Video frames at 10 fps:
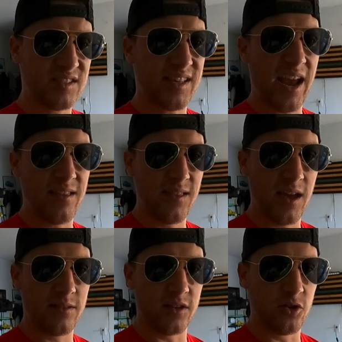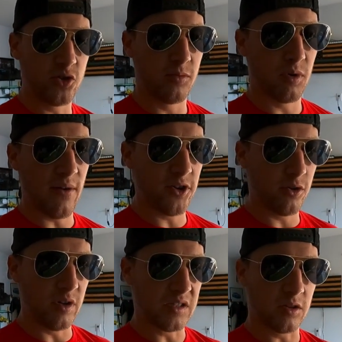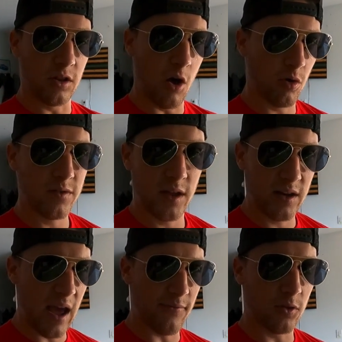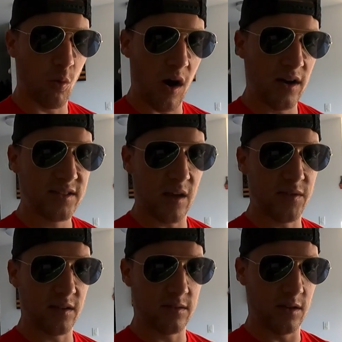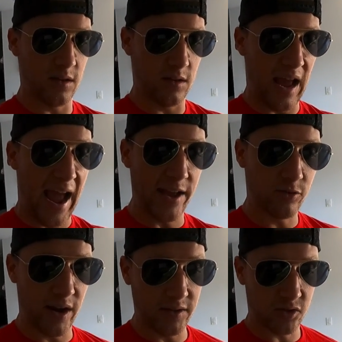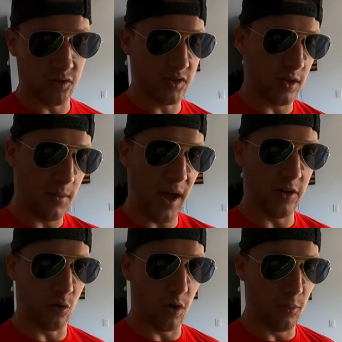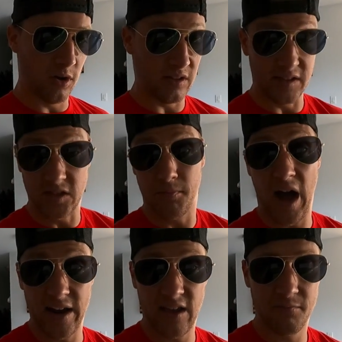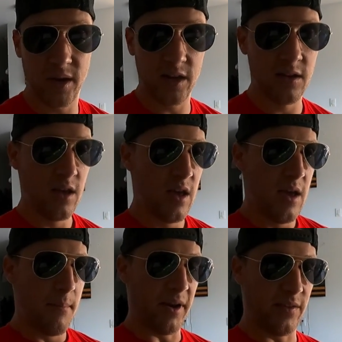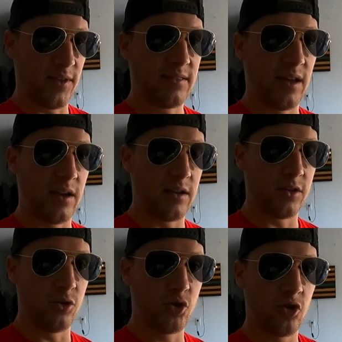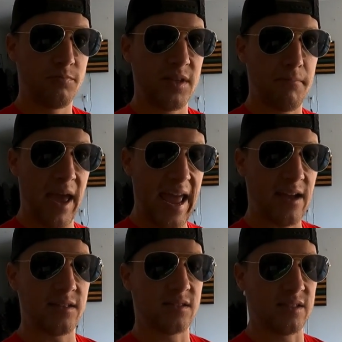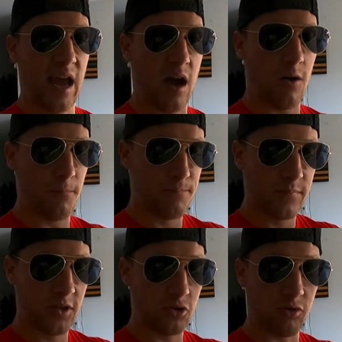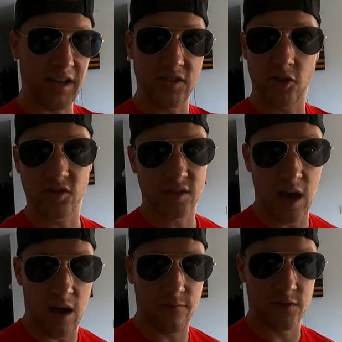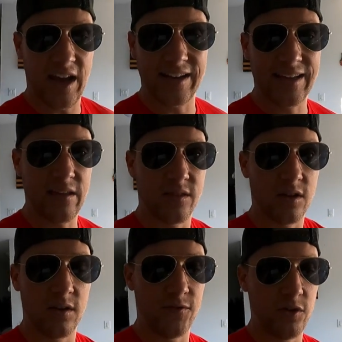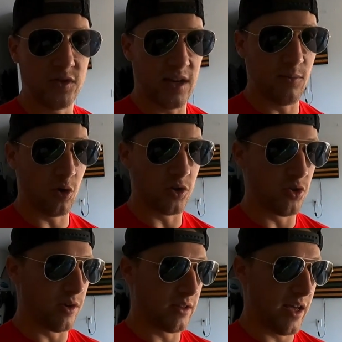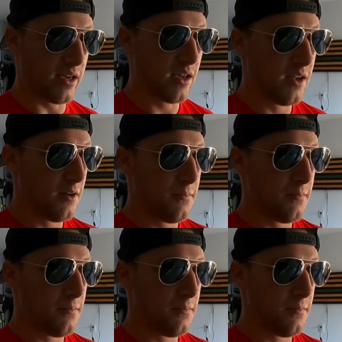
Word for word: wouldn't say that the YouTube revenue is lower than it ever was. I think the ad rates are still about normal, at least mine have been. But I think that YouTube demands now crazier stuff. You're not gonna get the good views anymore doing like,